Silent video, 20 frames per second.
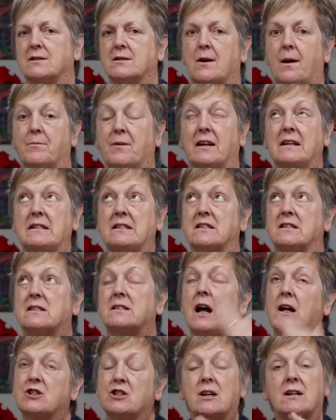So I'm getting
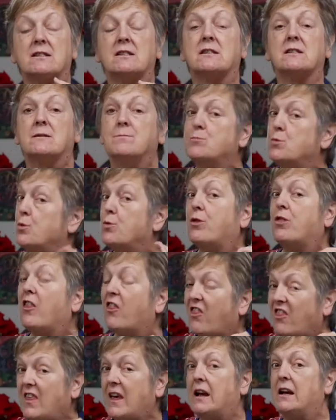such a
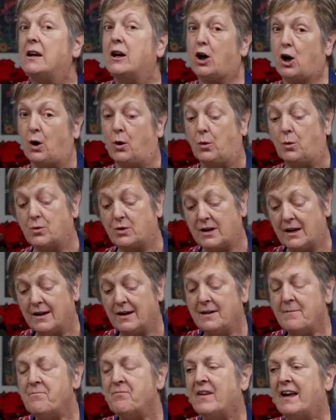smooth, thin coat.
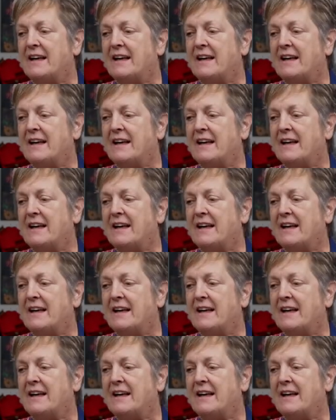Mm-hmm.